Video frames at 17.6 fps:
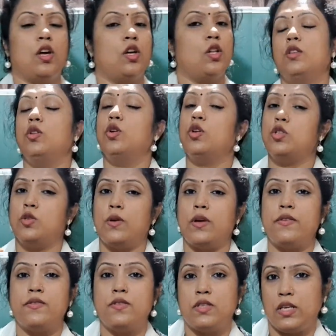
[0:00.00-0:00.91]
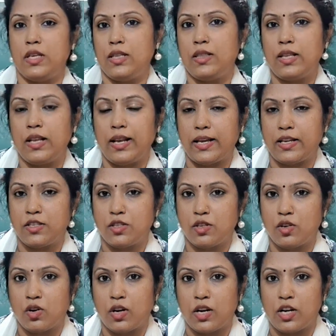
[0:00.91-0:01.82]
Those who have seen the
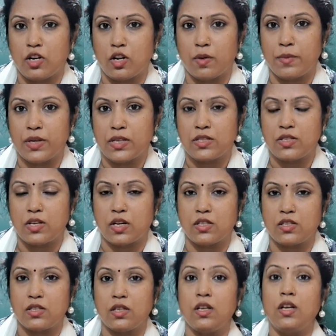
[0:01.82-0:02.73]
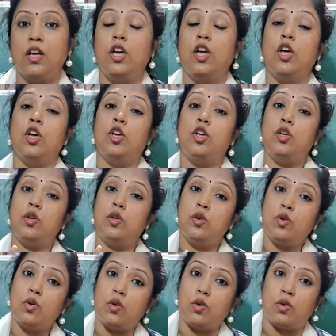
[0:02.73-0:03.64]
lecture on atomic structure, you
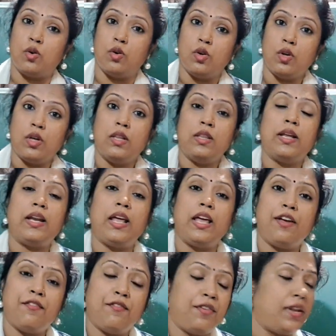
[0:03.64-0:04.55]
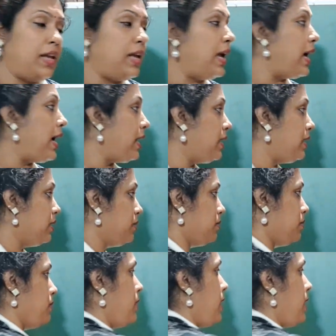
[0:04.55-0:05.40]
know that every atom